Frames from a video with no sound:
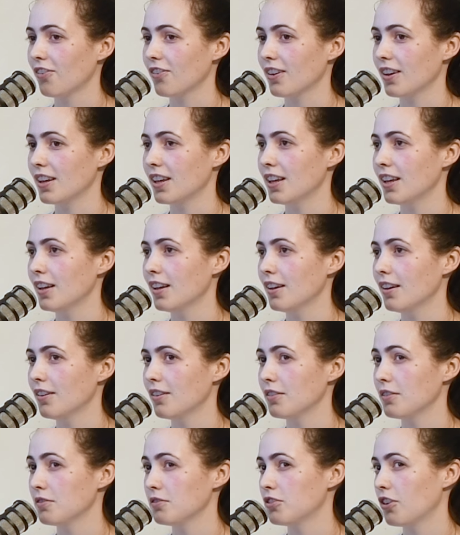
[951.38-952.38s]
He
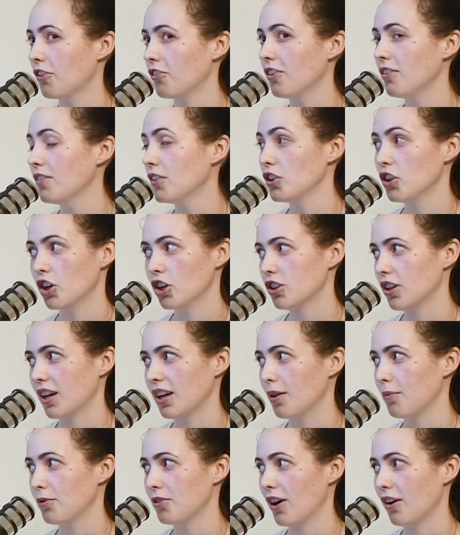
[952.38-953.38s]
doesn't even look
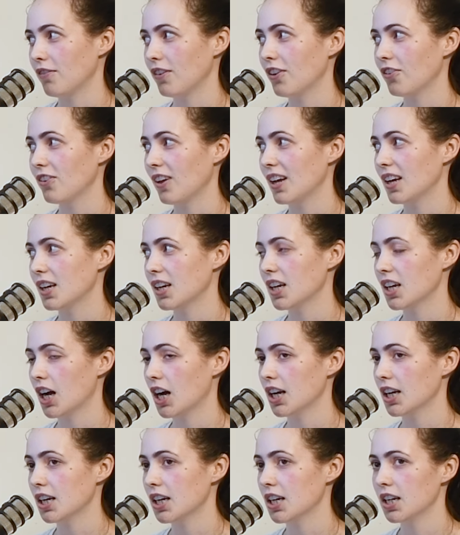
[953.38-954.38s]
like himself. He's like
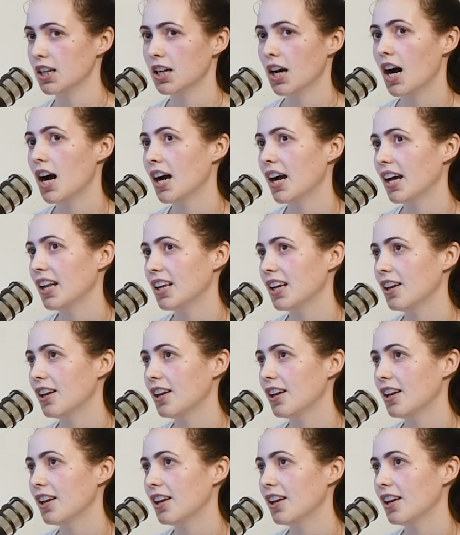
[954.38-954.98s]
got a gut.